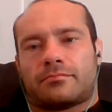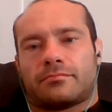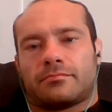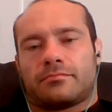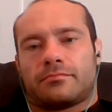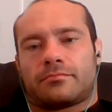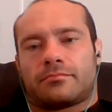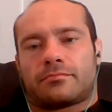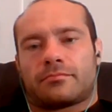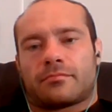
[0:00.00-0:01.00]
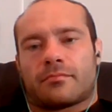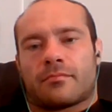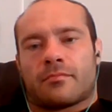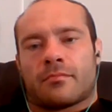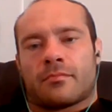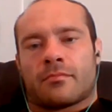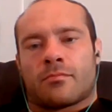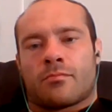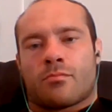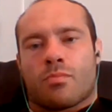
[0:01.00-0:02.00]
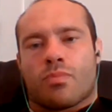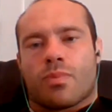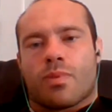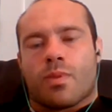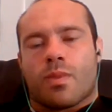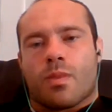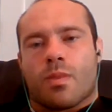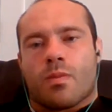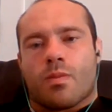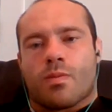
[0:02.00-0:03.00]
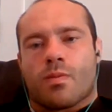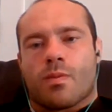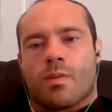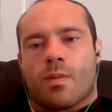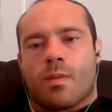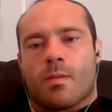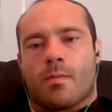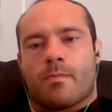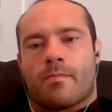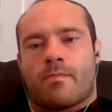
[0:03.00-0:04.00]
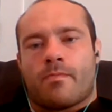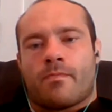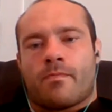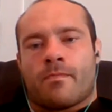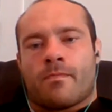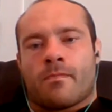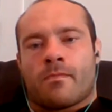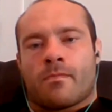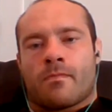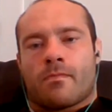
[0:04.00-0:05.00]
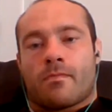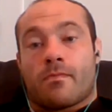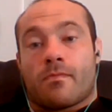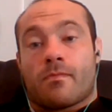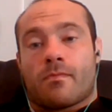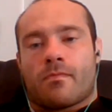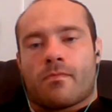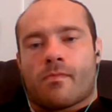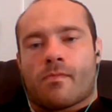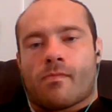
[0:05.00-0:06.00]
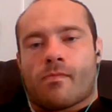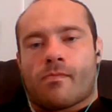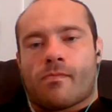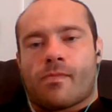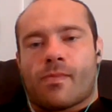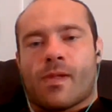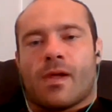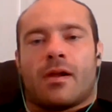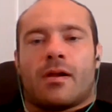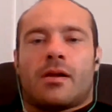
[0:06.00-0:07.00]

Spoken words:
No words are spoken by the person on screen.